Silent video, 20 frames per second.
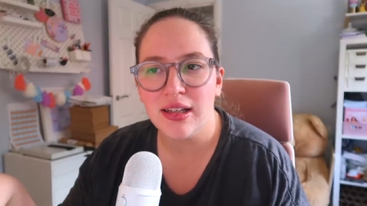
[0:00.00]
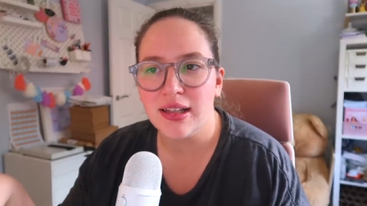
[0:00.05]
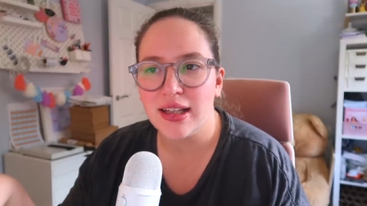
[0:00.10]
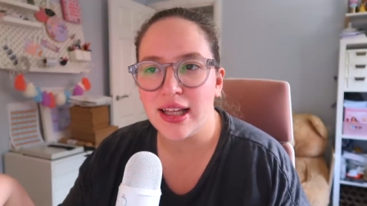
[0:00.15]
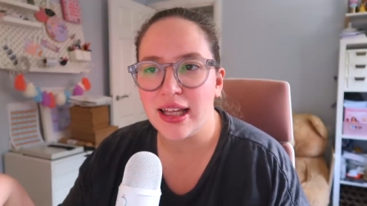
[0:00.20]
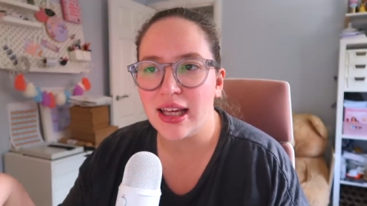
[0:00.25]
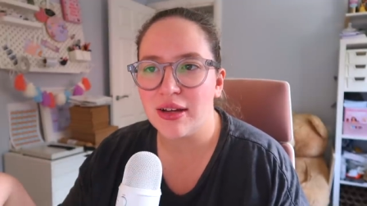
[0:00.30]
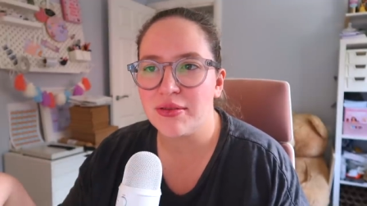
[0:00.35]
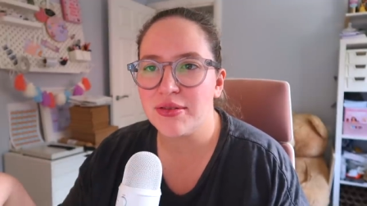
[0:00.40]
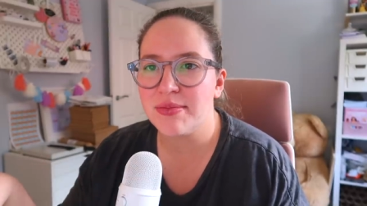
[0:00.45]

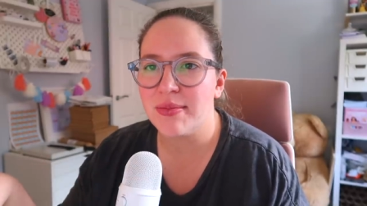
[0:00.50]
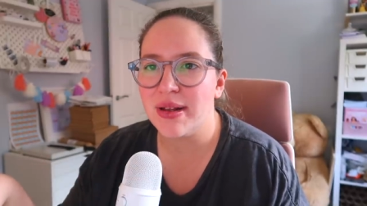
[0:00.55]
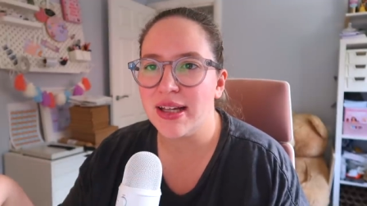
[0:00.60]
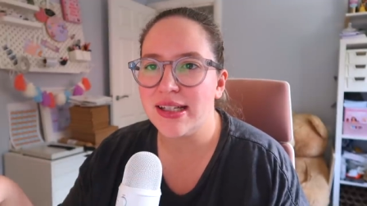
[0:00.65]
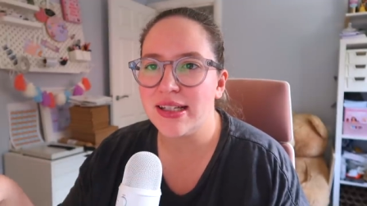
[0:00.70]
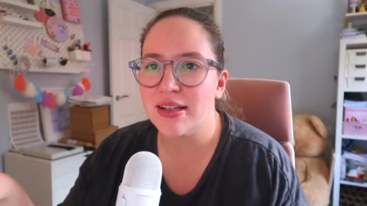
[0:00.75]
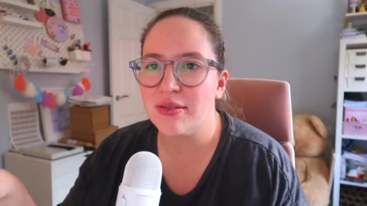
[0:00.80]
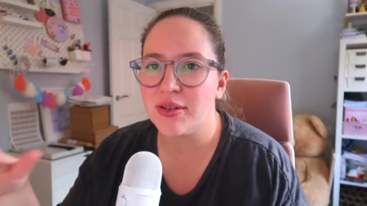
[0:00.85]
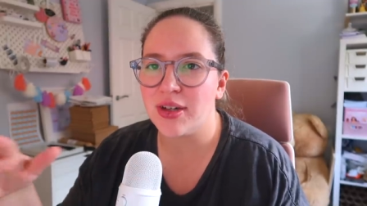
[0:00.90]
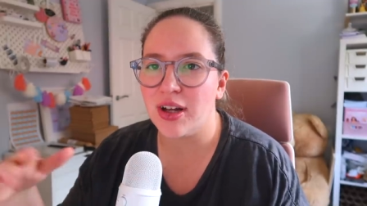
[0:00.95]
like I was
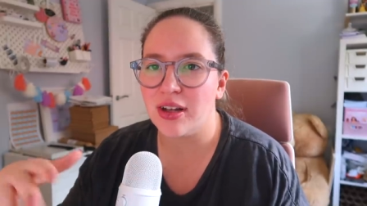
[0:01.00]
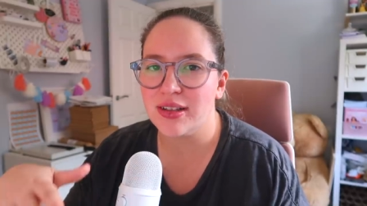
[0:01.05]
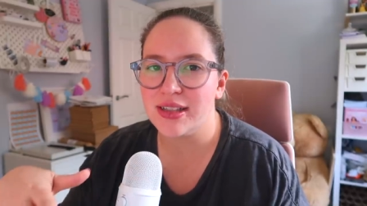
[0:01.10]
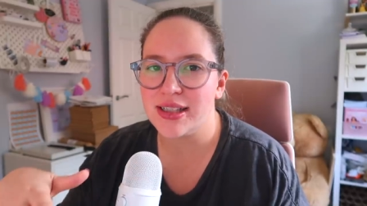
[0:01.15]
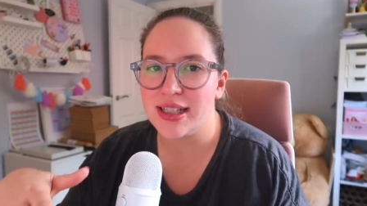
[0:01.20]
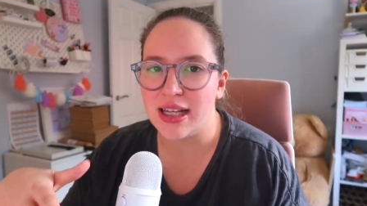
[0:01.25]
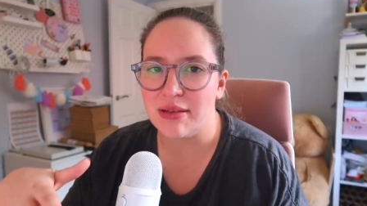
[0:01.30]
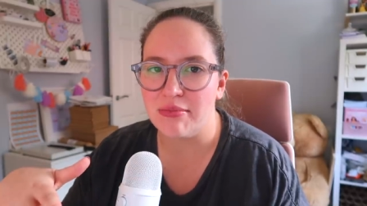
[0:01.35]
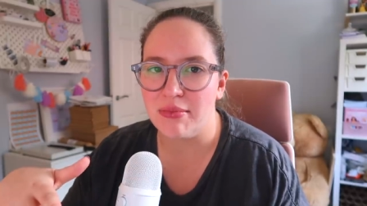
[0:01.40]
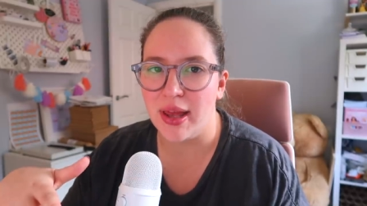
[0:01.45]
meant to go on
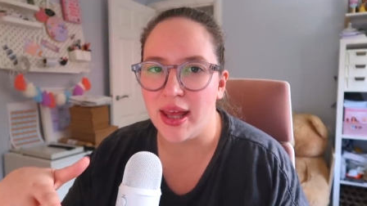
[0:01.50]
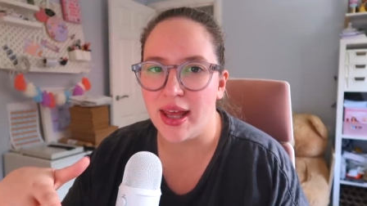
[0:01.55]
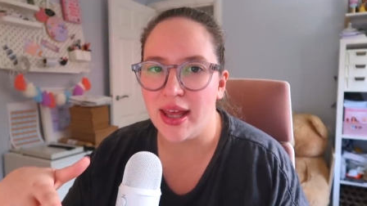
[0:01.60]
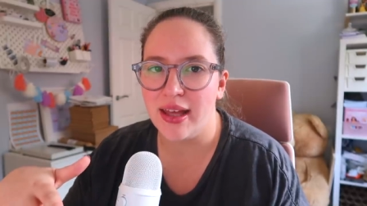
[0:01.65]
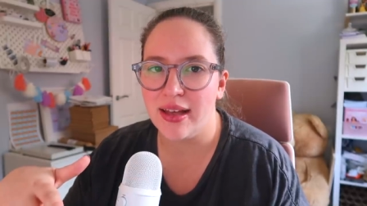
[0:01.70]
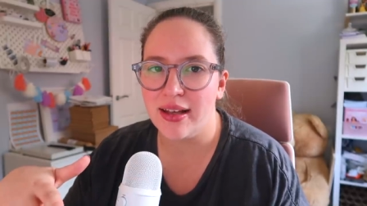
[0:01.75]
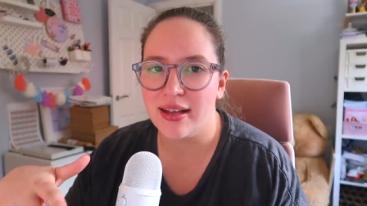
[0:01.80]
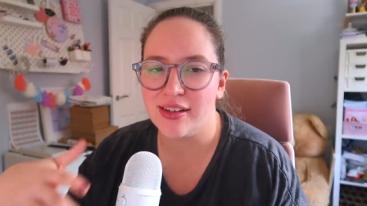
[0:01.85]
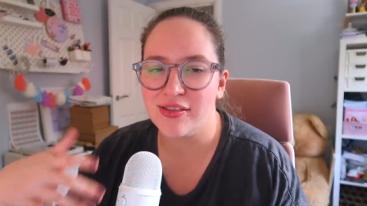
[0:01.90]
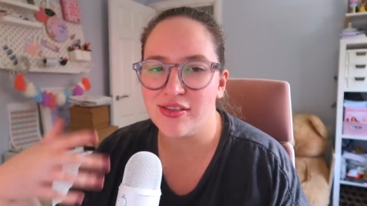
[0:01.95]
holiday in
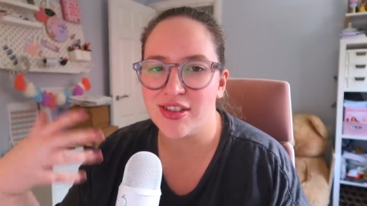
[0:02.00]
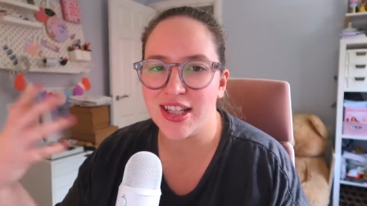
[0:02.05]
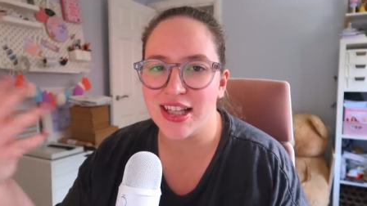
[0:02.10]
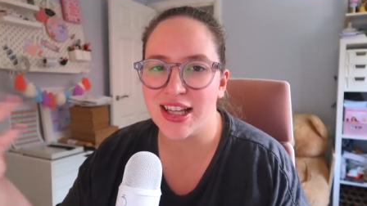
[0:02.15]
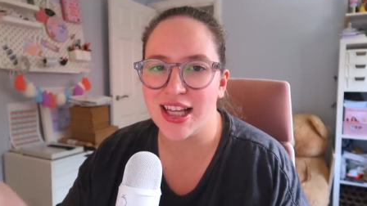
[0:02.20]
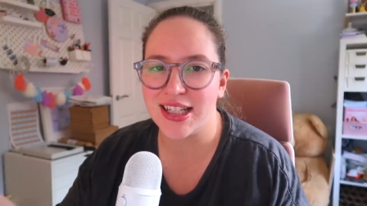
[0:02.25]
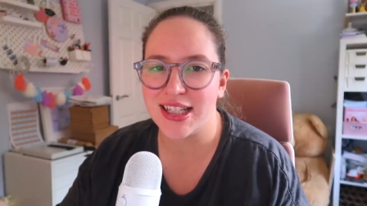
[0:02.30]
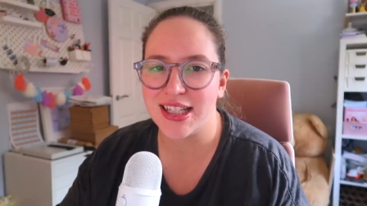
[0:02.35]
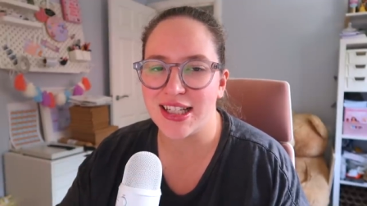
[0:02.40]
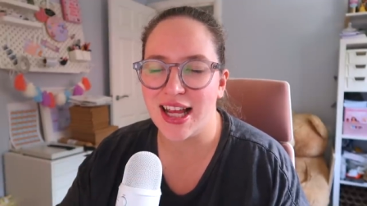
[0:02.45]
May and obviously
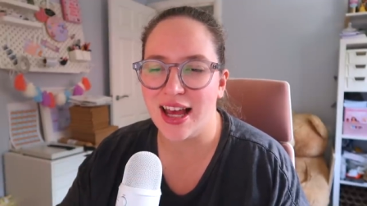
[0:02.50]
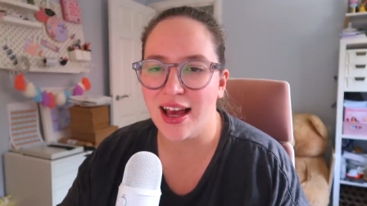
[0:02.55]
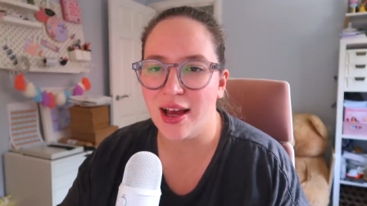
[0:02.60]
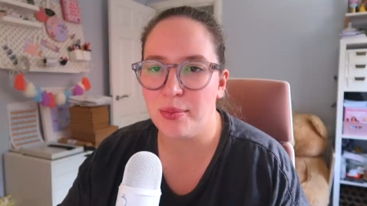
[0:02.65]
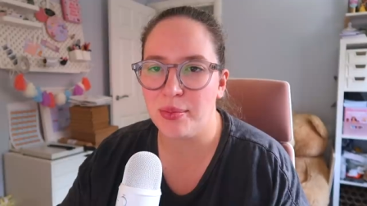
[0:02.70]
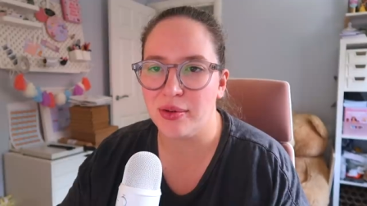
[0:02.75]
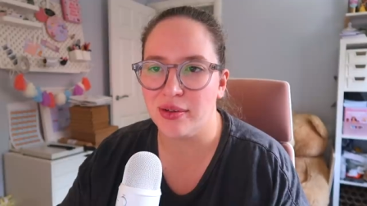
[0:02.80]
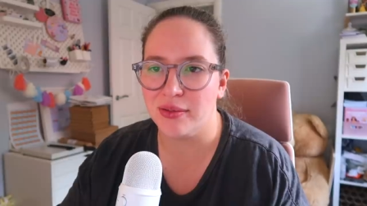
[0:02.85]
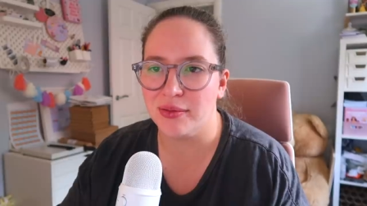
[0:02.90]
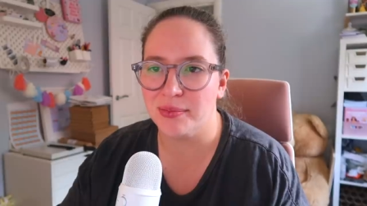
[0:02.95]
that didn't
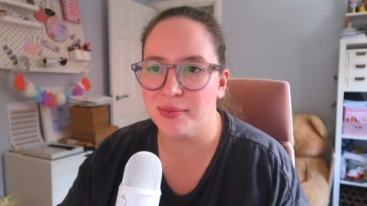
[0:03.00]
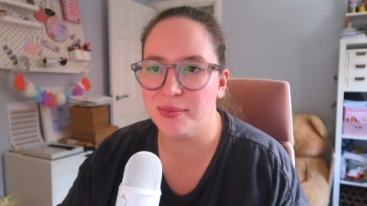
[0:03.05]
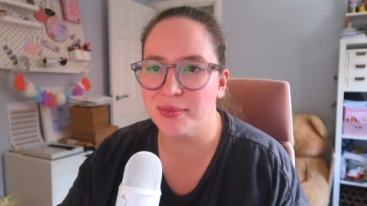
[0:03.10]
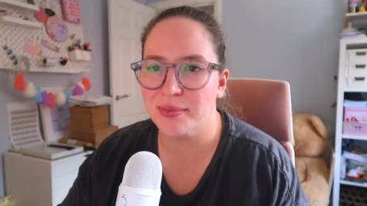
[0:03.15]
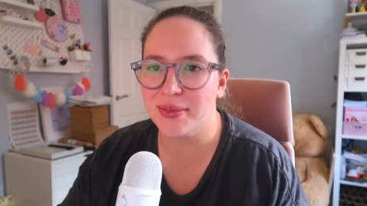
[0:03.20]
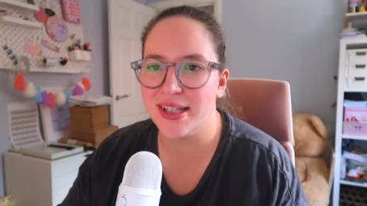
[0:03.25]
happen